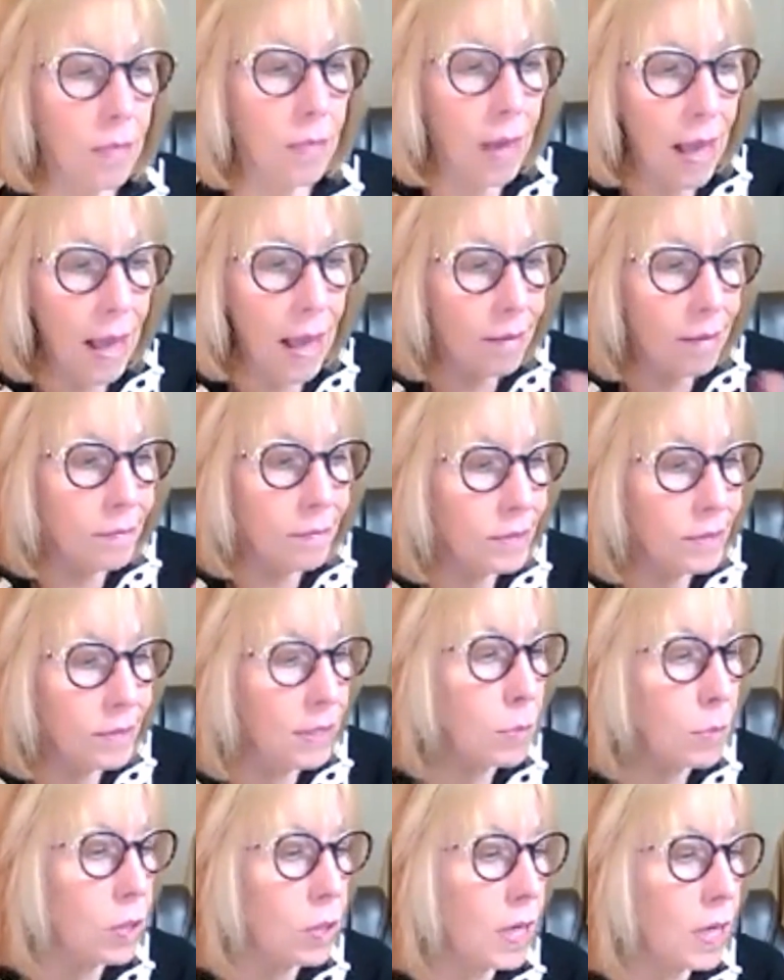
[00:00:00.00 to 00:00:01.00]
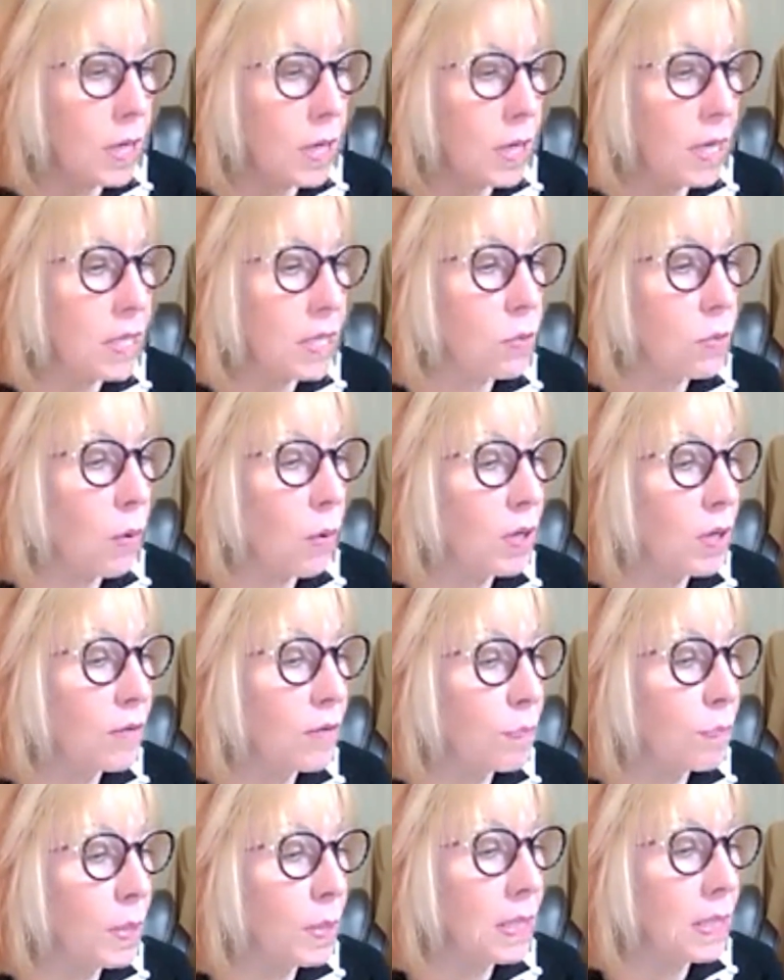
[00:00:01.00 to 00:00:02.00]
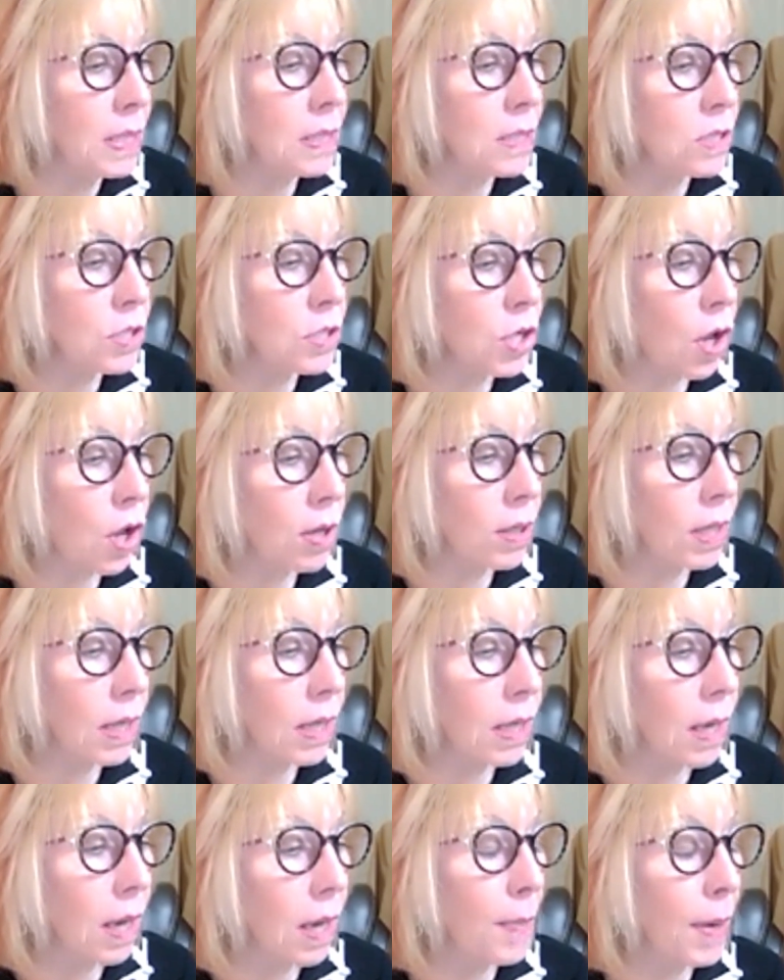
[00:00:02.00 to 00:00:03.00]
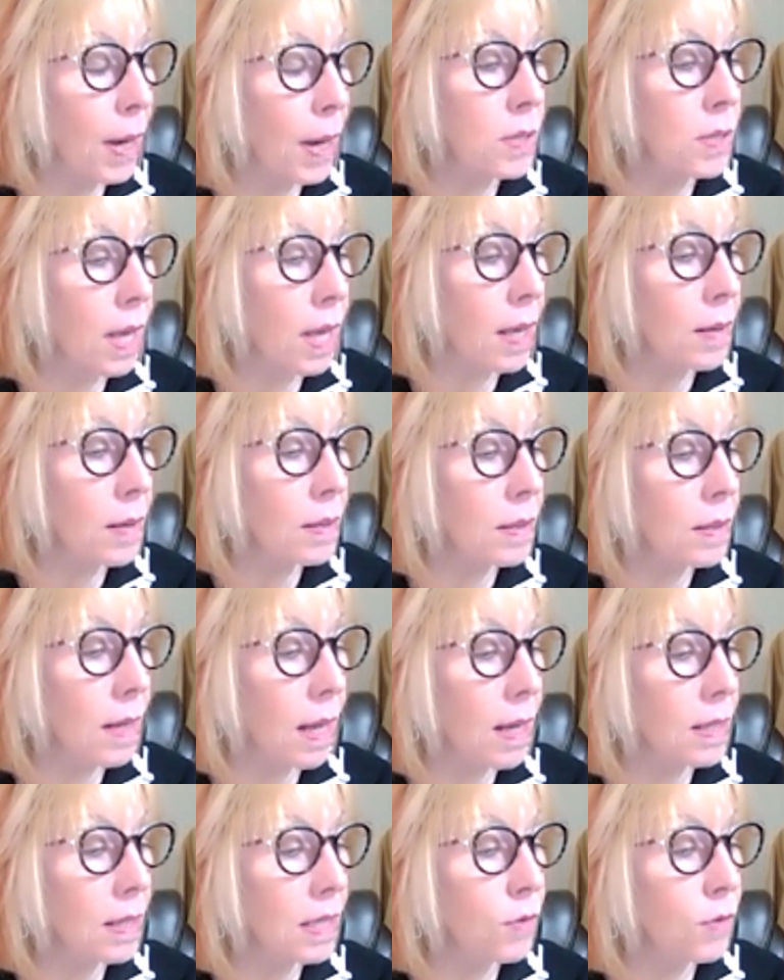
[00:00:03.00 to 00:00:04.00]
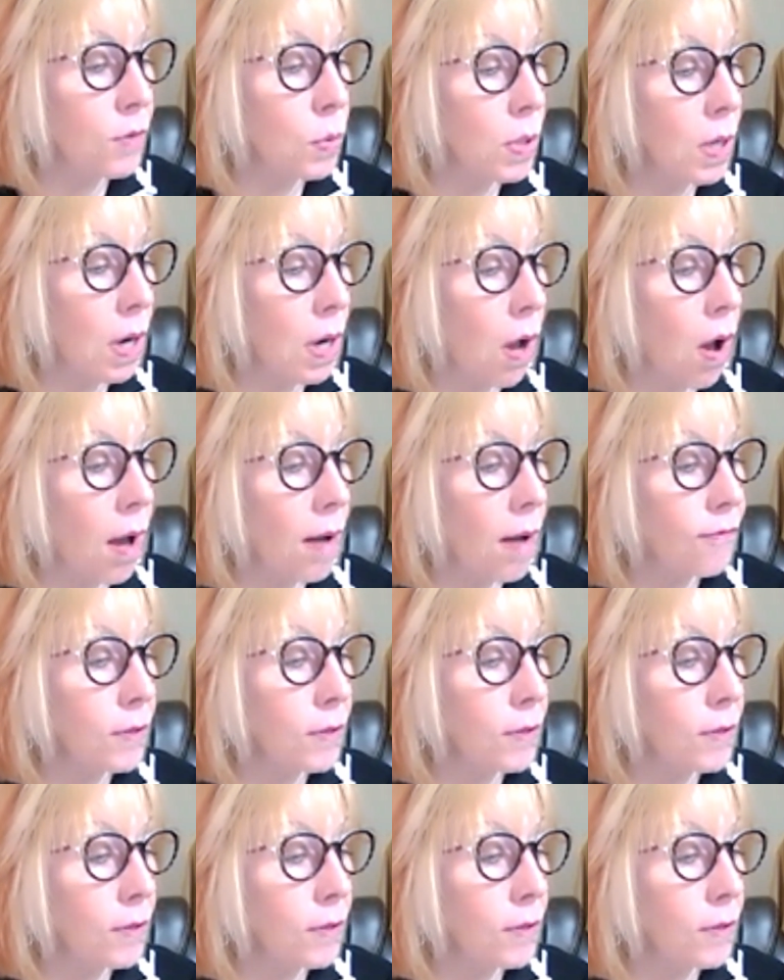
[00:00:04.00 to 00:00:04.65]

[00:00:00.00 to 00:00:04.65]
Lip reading: summarize what we've been talking about and give you an offer.